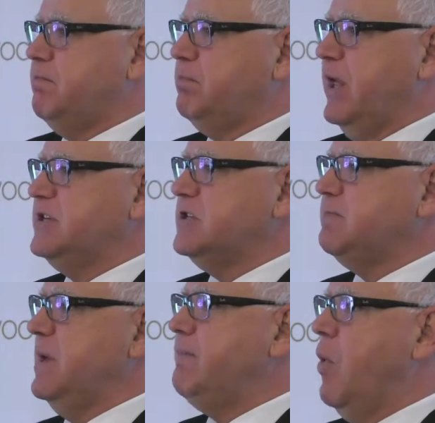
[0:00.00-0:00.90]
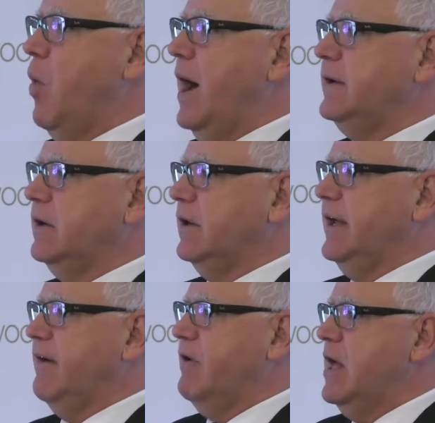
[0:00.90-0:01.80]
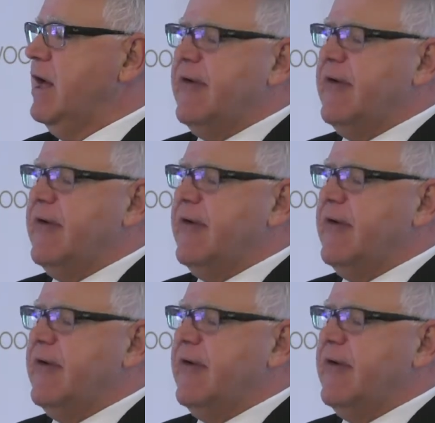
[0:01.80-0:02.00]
places people want to live.